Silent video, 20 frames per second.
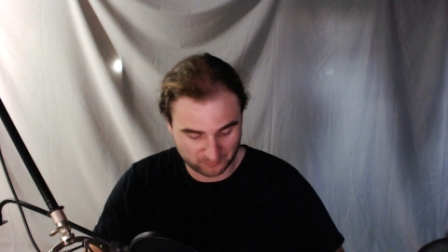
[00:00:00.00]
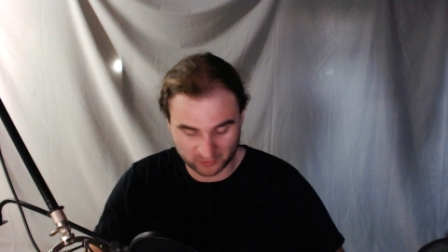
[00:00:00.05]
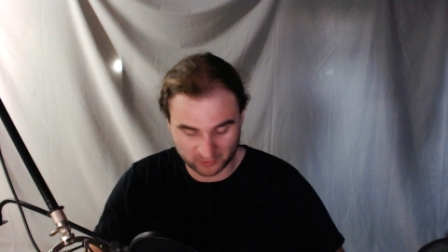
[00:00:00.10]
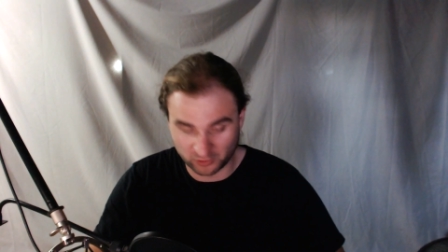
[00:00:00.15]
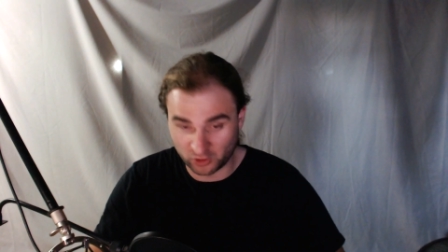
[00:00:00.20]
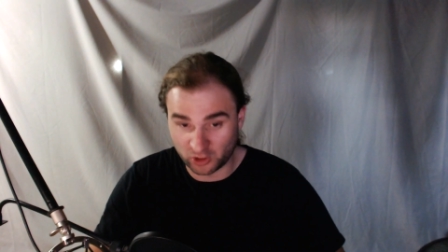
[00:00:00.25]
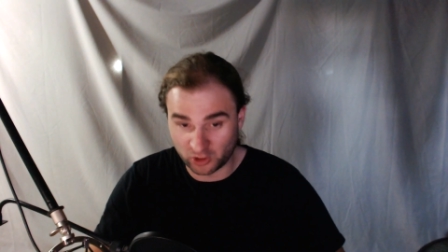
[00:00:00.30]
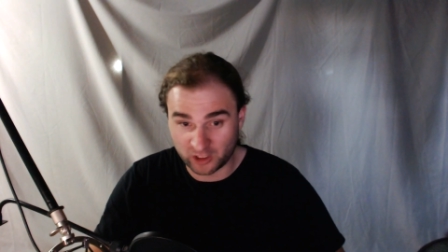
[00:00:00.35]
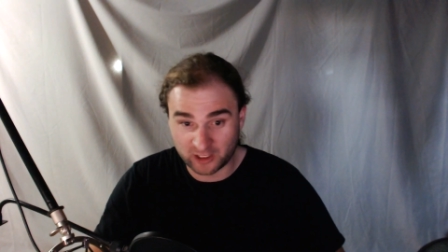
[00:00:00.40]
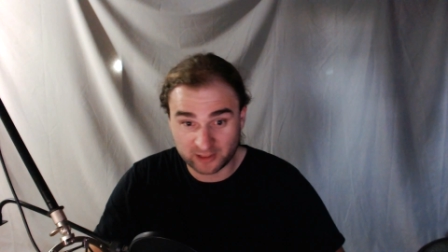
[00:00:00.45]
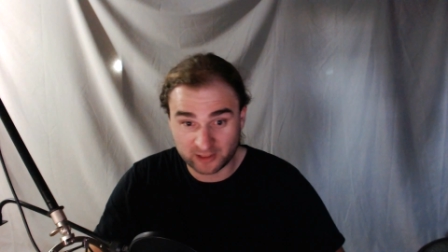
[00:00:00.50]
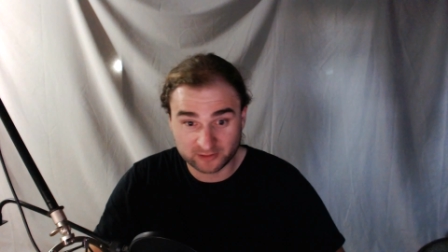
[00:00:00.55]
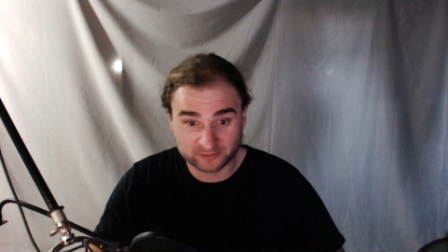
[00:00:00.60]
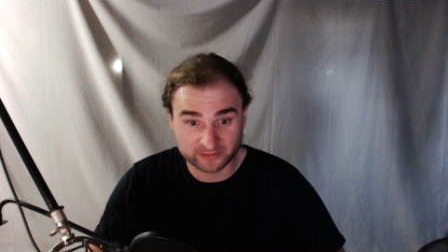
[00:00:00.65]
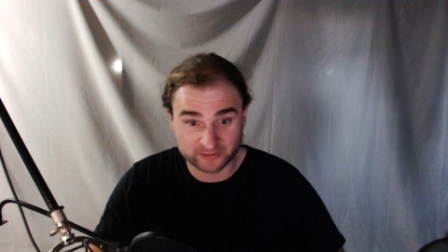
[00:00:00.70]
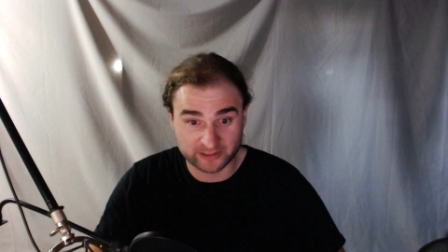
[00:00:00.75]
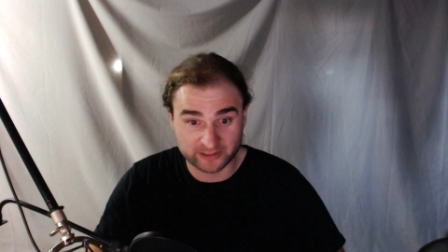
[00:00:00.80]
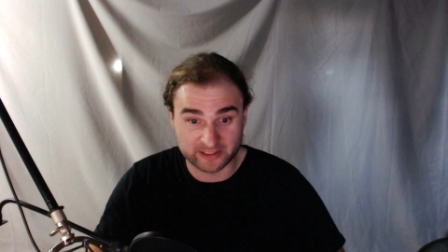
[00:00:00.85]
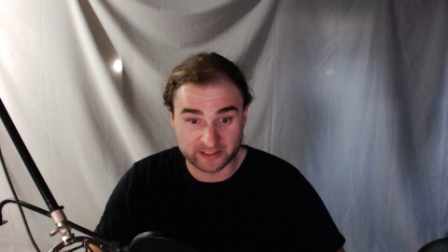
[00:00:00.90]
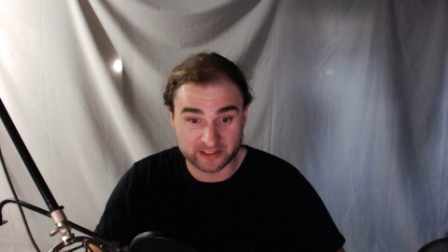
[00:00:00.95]

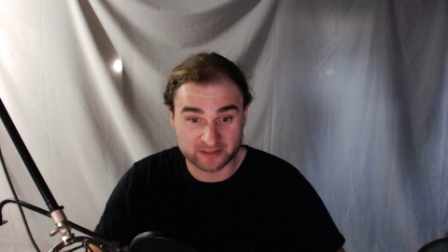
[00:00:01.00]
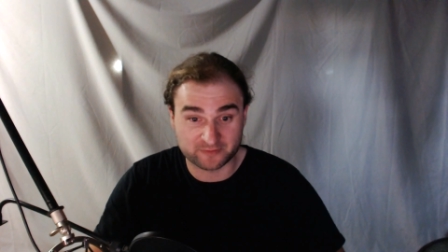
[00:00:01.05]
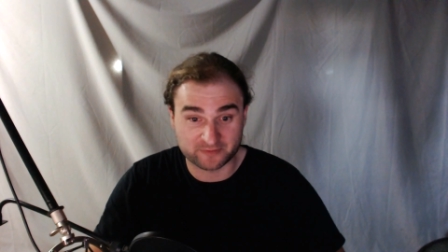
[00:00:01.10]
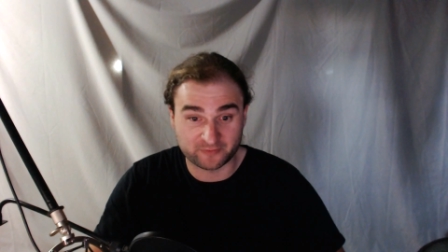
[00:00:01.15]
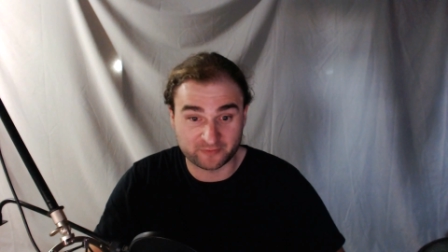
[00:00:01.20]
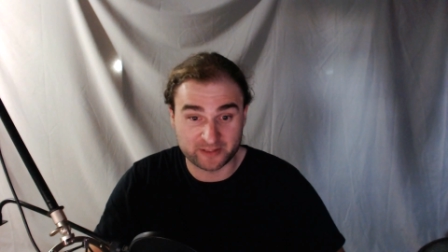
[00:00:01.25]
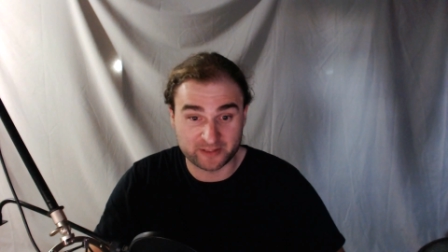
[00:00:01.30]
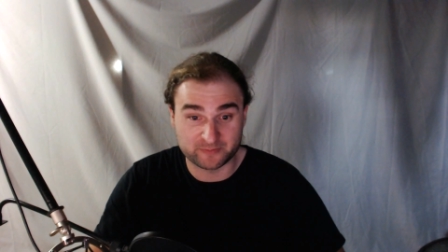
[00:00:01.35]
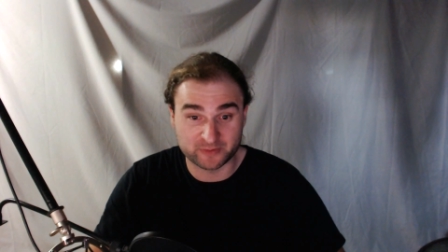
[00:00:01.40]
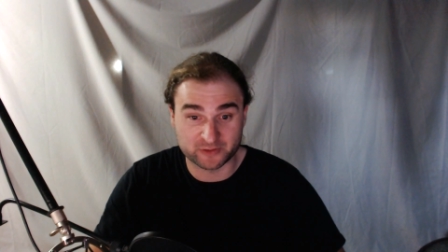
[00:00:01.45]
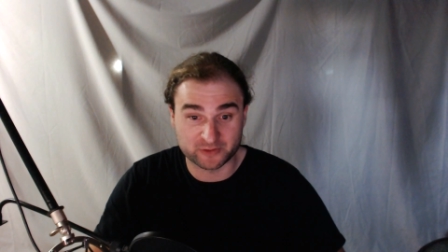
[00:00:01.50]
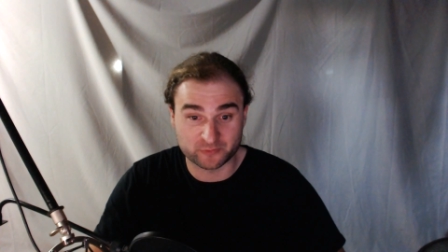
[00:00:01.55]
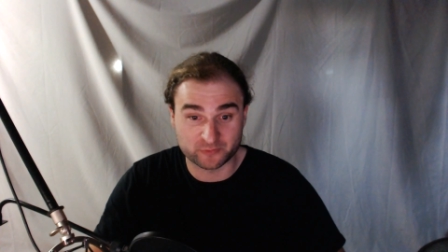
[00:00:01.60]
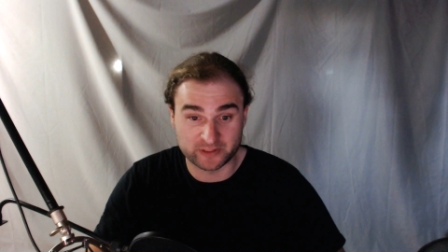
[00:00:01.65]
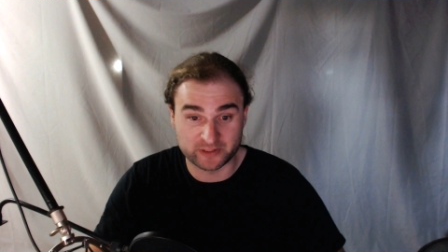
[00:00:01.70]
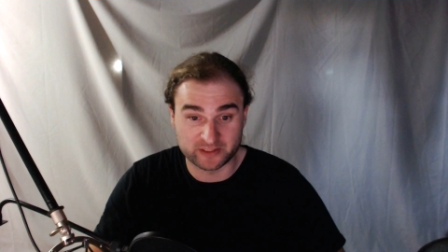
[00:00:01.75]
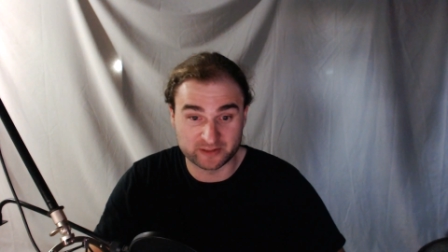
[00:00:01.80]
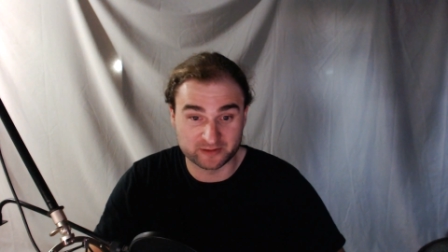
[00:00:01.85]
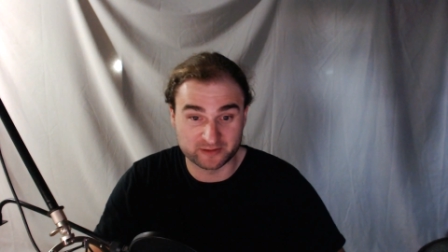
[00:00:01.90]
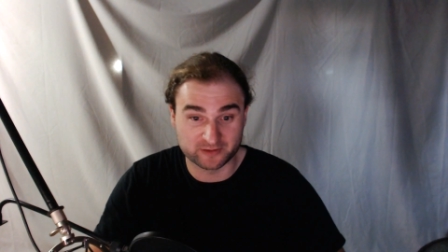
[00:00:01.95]
Law, and his fight
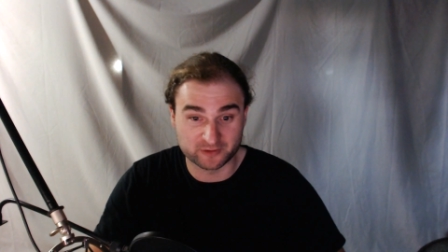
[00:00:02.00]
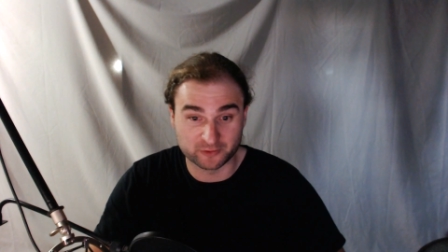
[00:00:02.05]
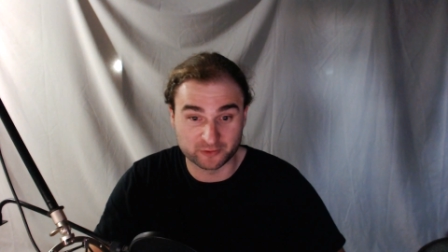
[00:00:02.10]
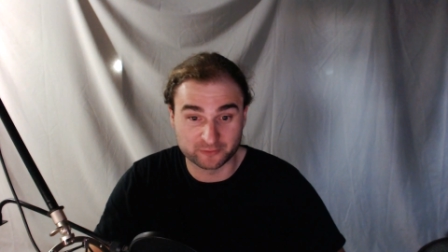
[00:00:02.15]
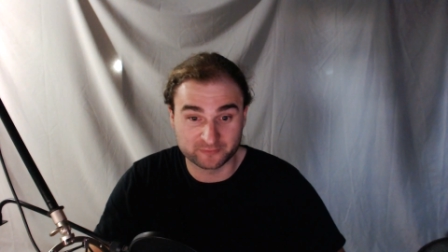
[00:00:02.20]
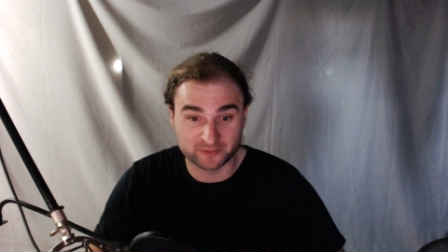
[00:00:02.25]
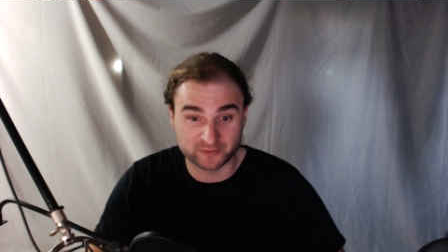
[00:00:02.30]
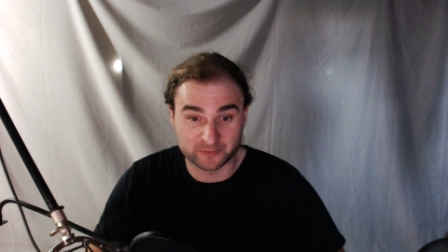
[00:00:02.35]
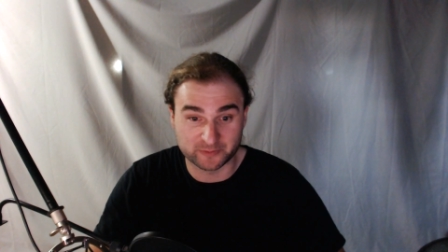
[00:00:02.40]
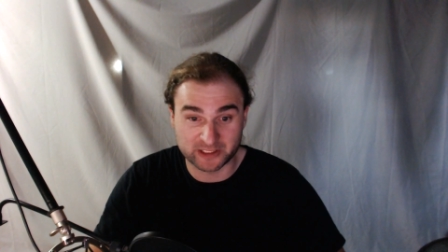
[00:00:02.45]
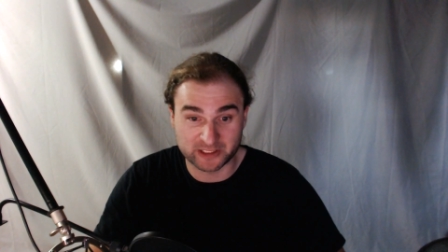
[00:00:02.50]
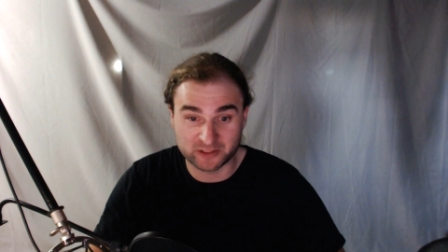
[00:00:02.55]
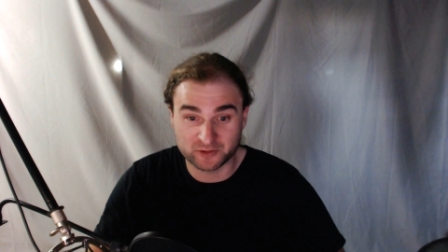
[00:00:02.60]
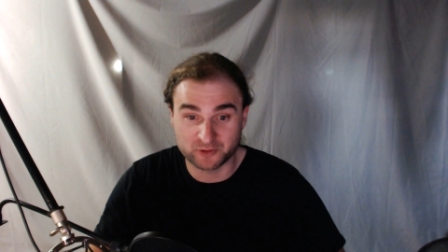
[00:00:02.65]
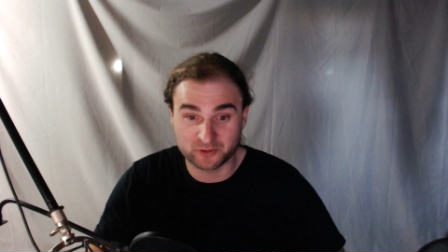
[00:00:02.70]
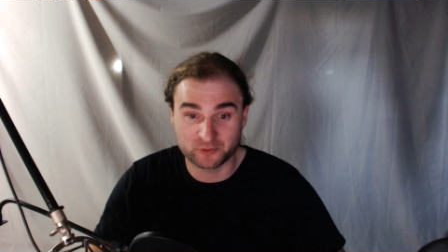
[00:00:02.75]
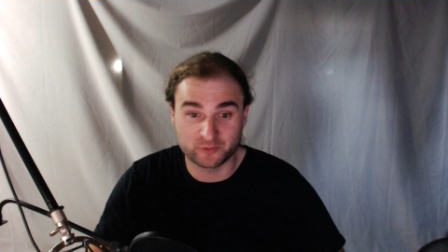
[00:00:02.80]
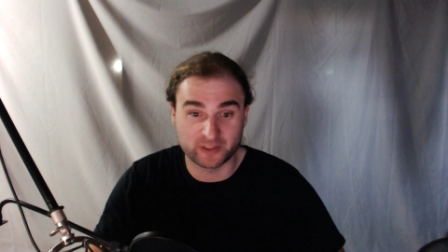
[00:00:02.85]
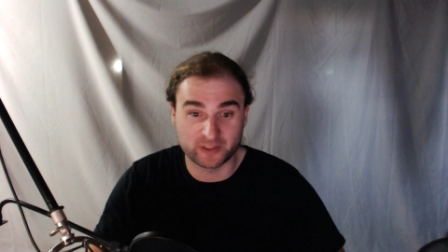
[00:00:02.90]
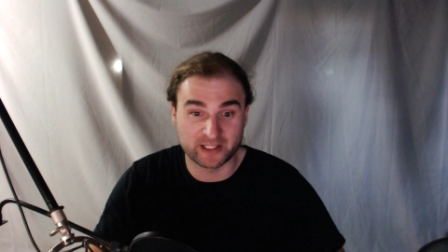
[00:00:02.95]
between
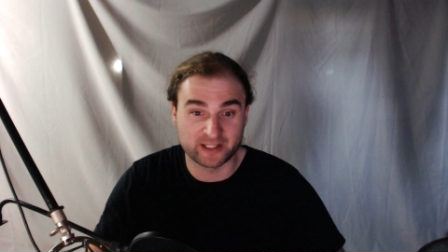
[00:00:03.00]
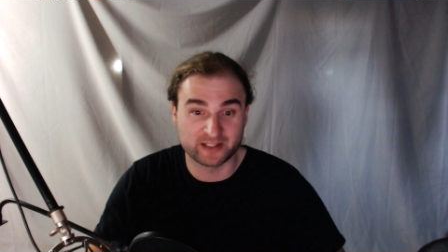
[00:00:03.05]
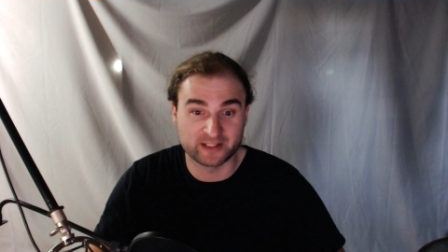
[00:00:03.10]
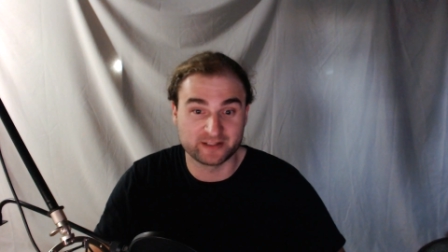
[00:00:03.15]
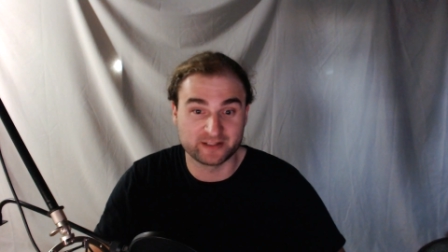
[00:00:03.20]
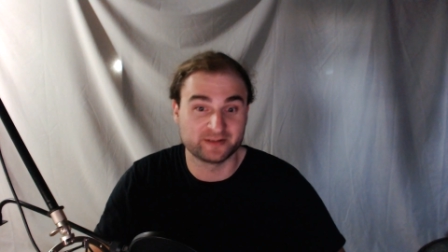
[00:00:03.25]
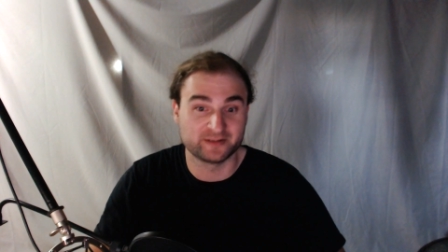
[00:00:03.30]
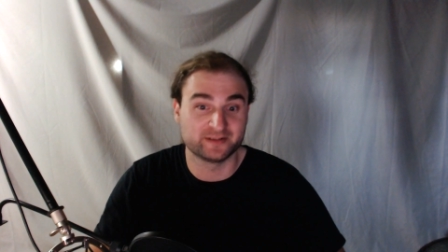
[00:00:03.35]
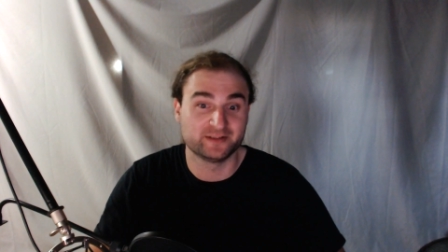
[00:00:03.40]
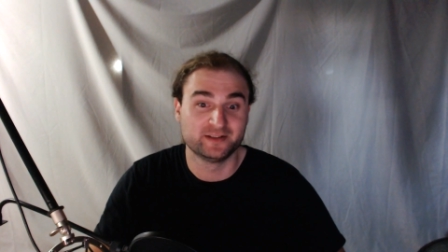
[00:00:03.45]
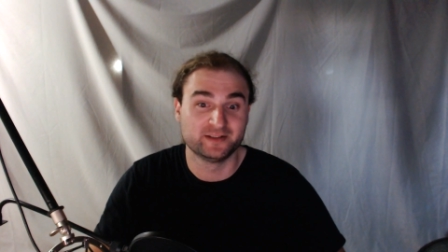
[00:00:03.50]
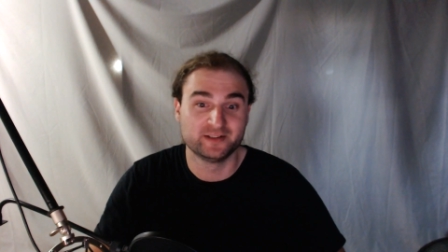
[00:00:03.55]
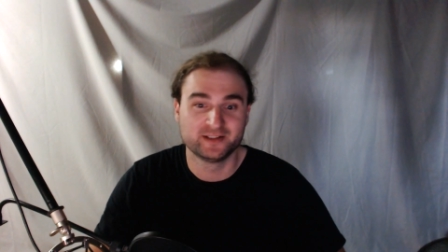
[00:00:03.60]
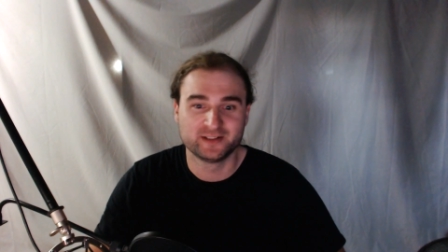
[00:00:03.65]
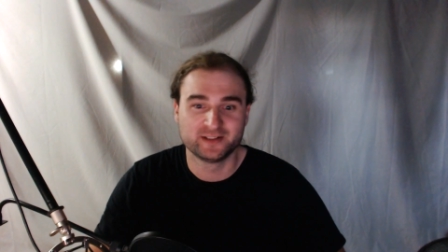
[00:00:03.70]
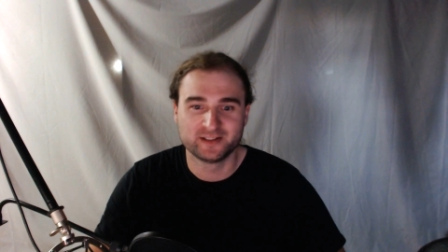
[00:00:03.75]
Doflamingo and,